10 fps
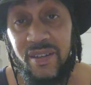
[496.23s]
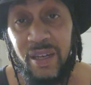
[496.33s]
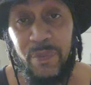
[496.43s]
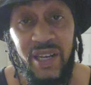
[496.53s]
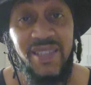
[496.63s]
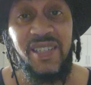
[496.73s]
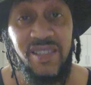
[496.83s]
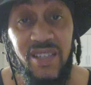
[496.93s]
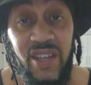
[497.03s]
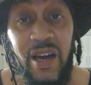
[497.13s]
They've been there
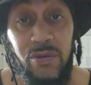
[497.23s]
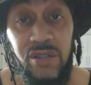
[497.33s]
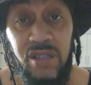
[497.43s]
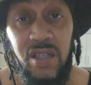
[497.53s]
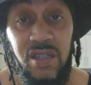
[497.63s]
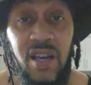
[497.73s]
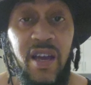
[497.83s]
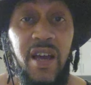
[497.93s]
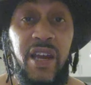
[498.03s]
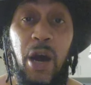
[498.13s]
60,000 years.
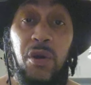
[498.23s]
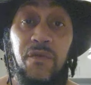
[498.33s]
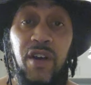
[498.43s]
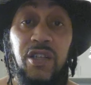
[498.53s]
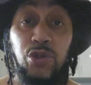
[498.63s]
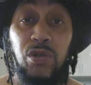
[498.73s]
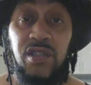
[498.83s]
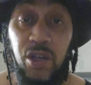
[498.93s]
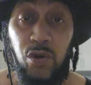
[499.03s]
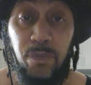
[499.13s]
And I would invite you
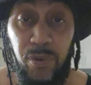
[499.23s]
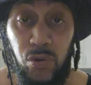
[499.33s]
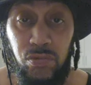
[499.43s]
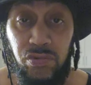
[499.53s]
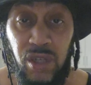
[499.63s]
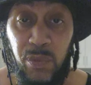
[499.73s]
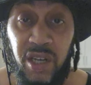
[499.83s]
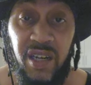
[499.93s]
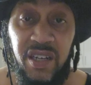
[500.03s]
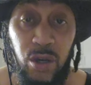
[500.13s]
to get on a boat, jump
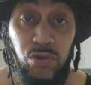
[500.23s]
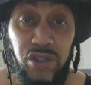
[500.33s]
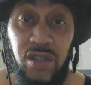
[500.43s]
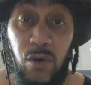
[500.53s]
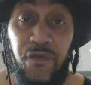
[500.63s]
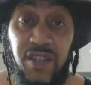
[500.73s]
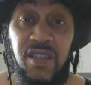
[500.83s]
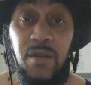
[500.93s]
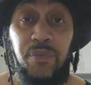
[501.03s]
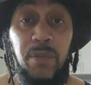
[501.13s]
on that into the ocean, and go
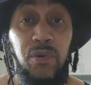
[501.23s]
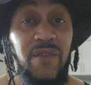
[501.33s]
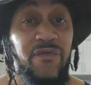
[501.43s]
visit them people.